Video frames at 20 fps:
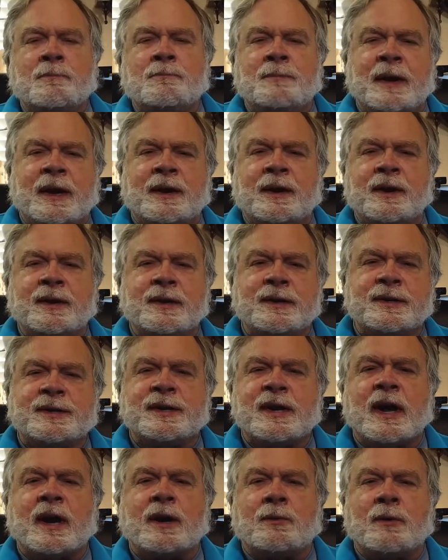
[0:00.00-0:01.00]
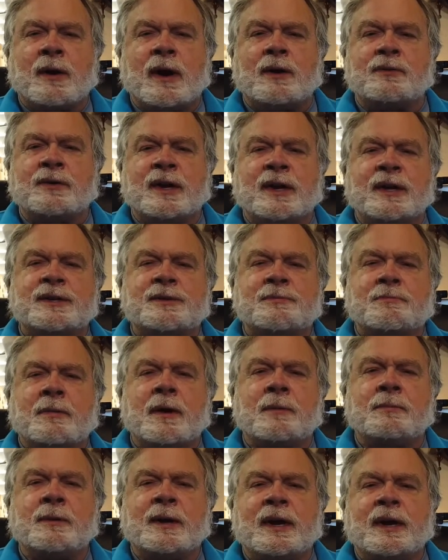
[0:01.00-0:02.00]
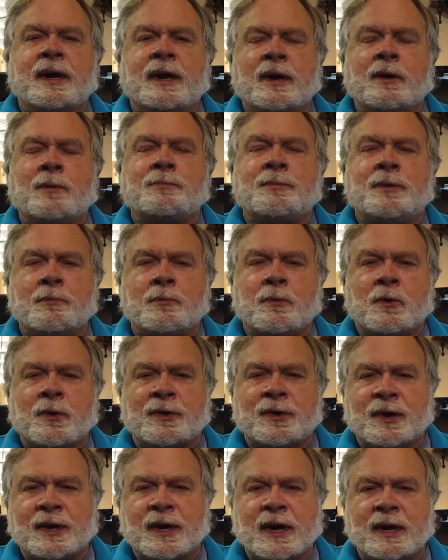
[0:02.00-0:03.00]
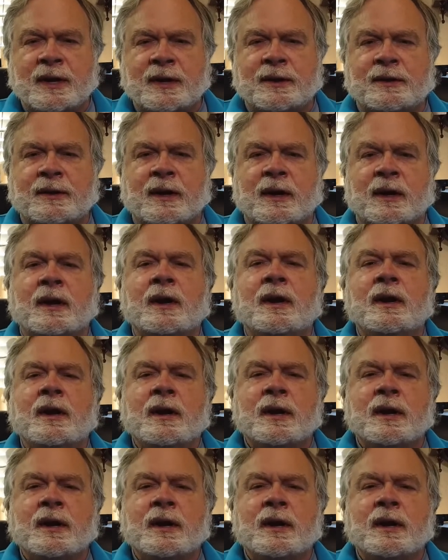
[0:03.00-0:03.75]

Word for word: because that grounding is probably going to help you more than anything